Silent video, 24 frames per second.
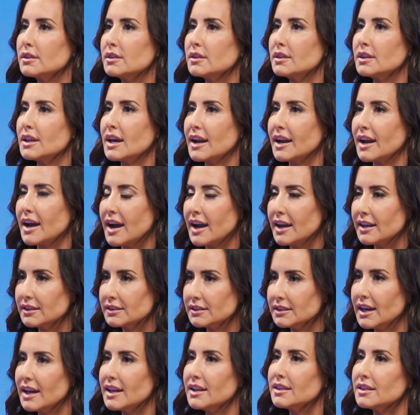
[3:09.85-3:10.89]
that I
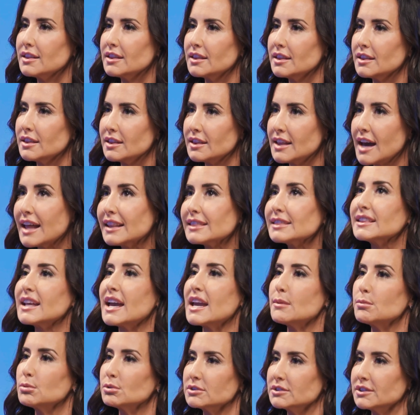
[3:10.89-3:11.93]
let that
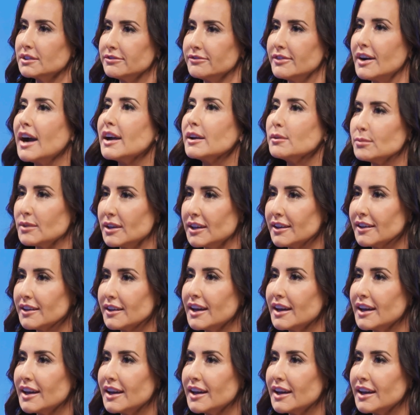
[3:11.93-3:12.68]
label define me.